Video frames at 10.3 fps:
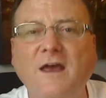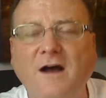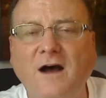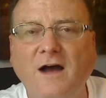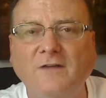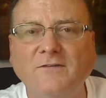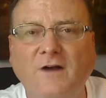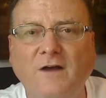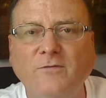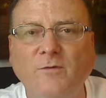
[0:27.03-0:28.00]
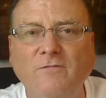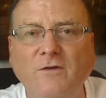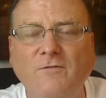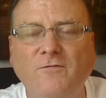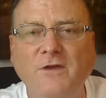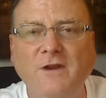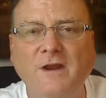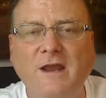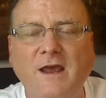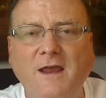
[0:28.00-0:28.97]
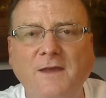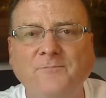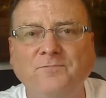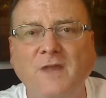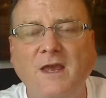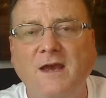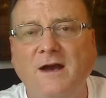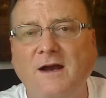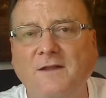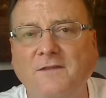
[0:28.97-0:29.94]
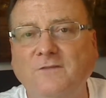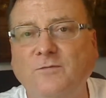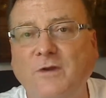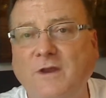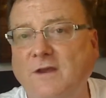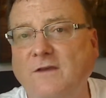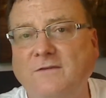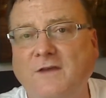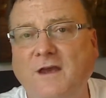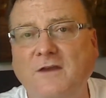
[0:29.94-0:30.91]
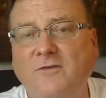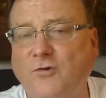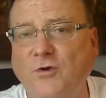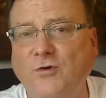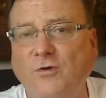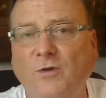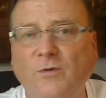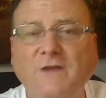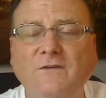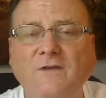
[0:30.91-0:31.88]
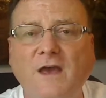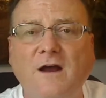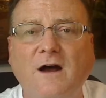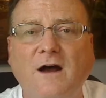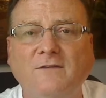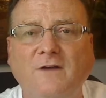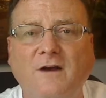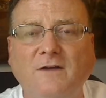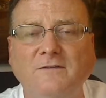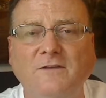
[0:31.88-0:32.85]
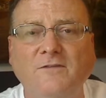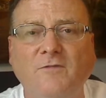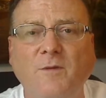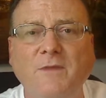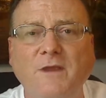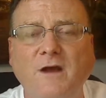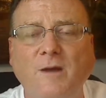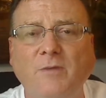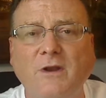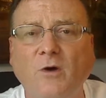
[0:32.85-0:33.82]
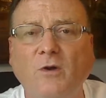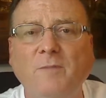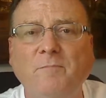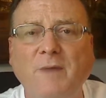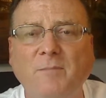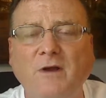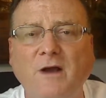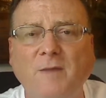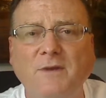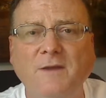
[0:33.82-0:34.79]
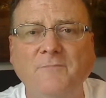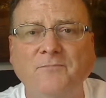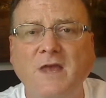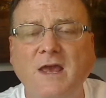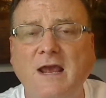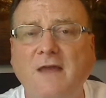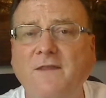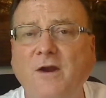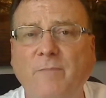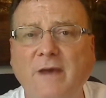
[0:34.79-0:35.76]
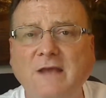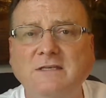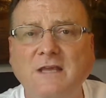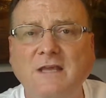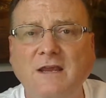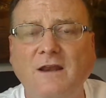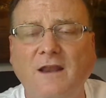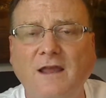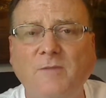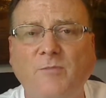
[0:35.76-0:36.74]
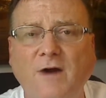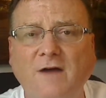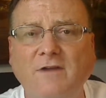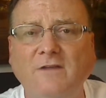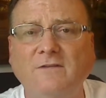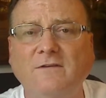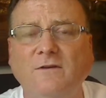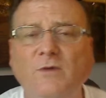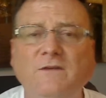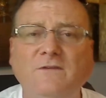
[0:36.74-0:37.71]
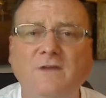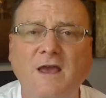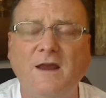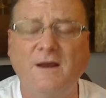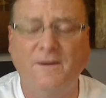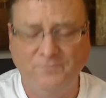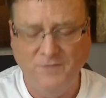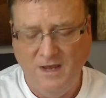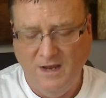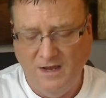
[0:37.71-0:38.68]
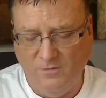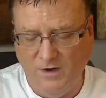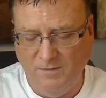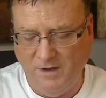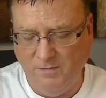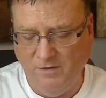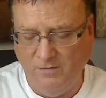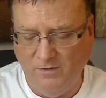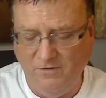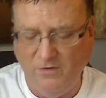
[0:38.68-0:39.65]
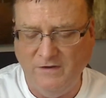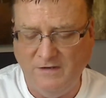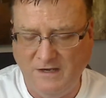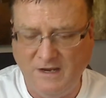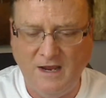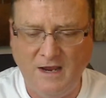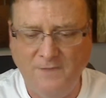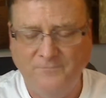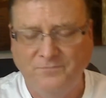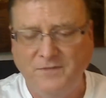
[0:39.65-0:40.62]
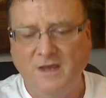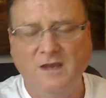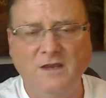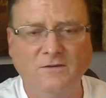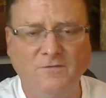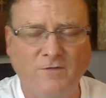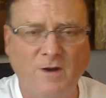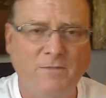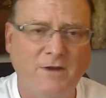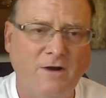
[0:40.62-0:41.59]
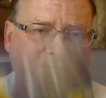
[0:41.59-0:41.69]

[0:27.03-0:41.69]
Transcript: hot sauce review for you today. This one is a true Louisiana hot sauce. It's from the Panola Pepper Company, and they're based in Lake Providence, Louisiana. And the one I'm going to be reviewing today is from their